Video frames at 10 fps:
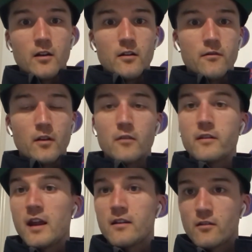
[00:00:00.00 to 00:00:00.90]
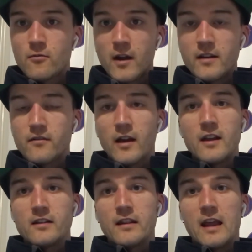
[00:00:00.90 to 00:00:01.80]
Following the end of the race
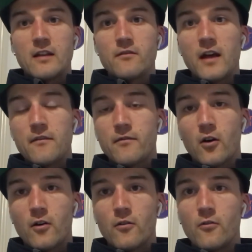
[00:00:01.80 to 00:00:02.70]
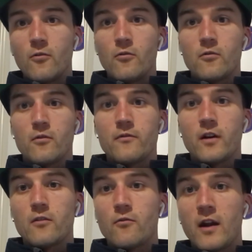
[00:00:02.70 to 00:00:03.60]
phase and the end of that final
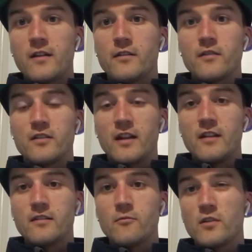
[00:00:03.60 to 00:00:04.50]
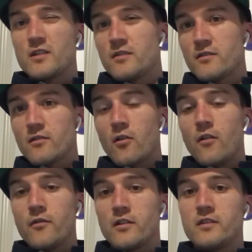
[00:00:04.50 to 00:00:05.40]
race of the season, which is
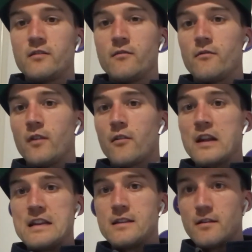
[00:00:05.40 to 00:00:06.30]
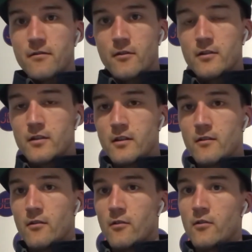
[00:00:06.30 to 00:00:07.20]
often very different,
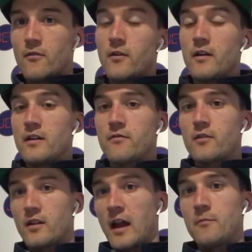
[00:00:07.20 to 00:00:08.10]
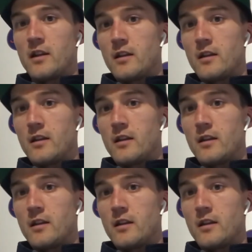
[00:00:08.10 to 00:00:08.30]
or not very different, can be